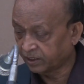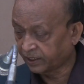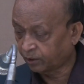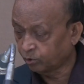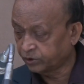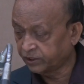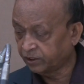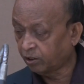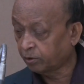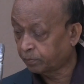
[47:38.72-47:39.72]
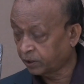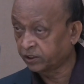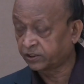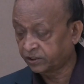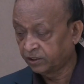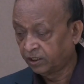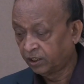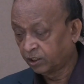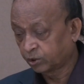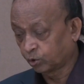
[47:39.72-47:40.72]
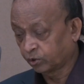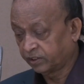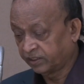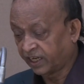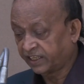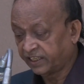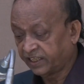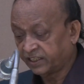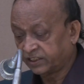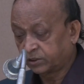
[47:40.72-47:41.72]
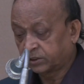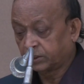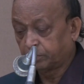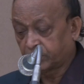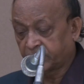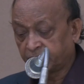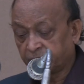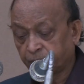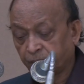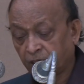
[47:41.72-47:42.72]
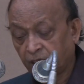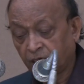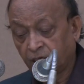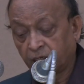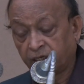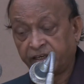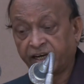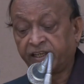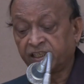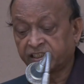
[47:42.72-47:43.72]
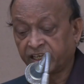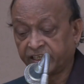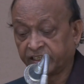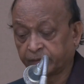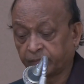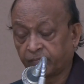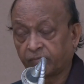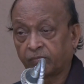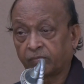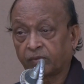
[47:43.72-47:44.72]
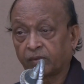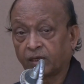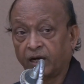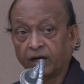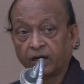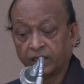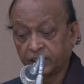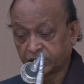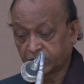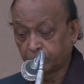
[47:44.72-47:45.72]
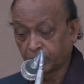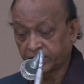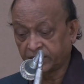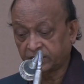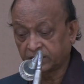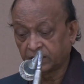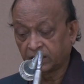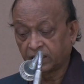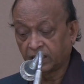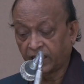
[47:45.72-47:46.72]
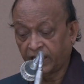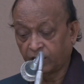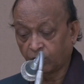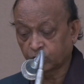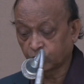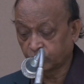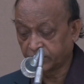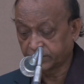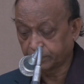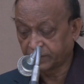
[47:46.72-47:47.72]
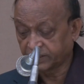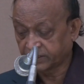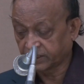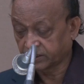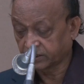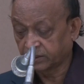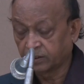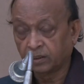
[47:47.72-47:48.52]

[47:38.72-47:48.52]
technology or products. So that area is important. Data sharing is important, and also the shipping sector.